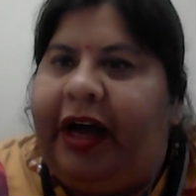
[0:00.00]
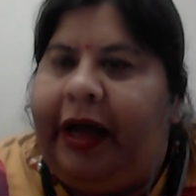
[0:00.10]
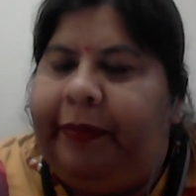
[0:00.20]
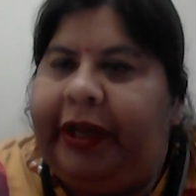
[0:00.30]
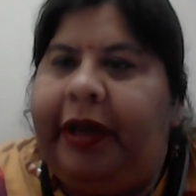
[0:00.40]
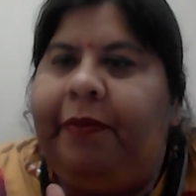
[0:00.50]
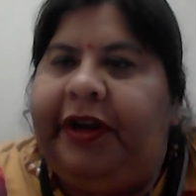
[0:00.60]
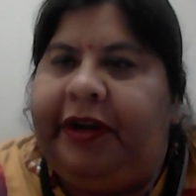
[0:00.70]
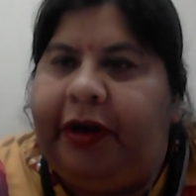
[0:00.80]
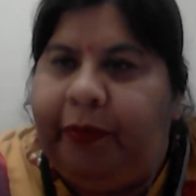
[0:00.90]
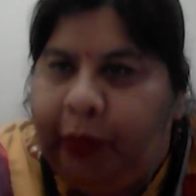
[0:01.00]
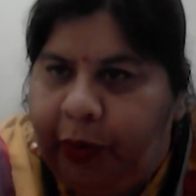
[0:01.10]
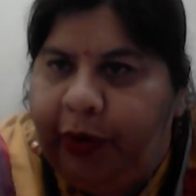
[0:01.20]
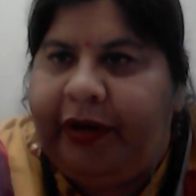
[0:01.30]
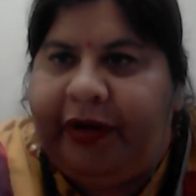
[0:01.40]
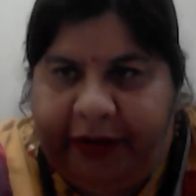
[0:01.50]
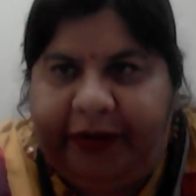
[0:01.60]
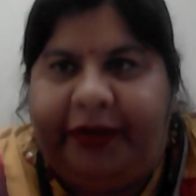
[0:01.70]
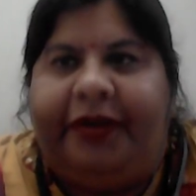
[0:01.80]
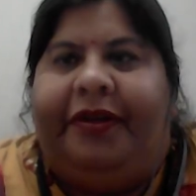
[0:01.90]
I became little bold,
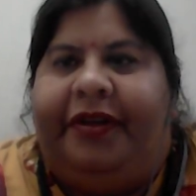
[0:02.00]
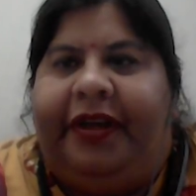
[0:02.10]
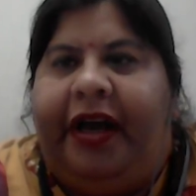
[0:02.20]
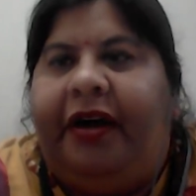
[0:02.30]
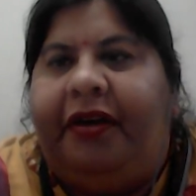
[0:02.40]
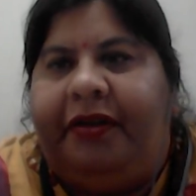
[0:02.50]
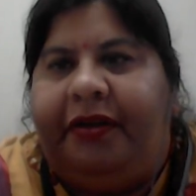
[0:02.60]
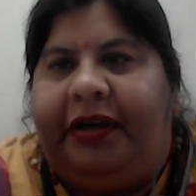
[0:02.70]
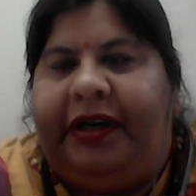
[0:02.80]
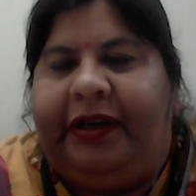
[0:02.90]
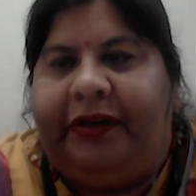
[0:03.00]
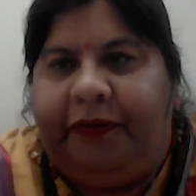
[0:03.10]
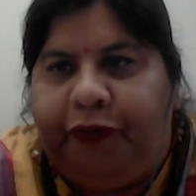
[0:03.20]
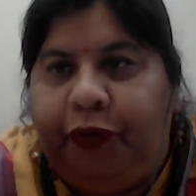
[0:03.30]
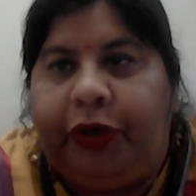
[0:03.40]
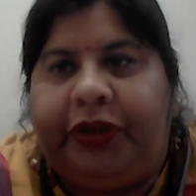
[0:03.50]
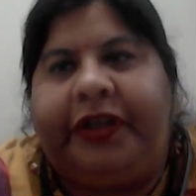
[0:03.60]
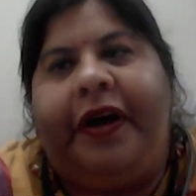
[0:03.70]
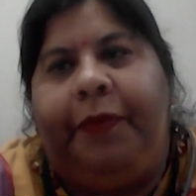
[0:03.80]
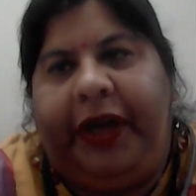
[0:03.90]
yeah,
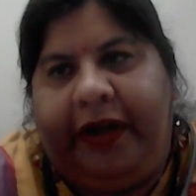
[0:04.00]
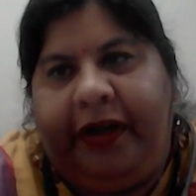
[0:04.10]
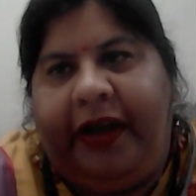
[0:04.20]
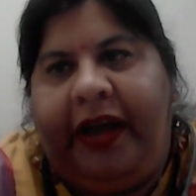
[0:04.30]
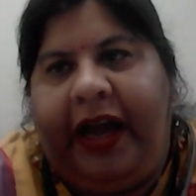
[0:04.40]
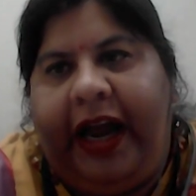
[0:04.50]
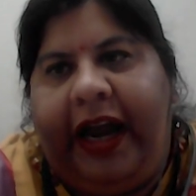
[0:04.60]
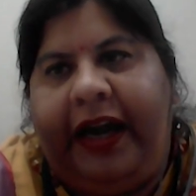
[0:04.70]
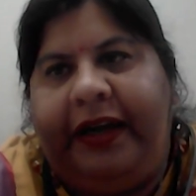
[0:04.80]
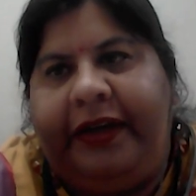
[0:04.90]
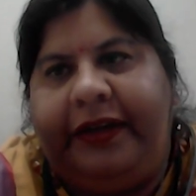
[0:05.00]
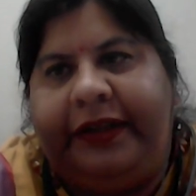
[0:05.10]
forthcoming, and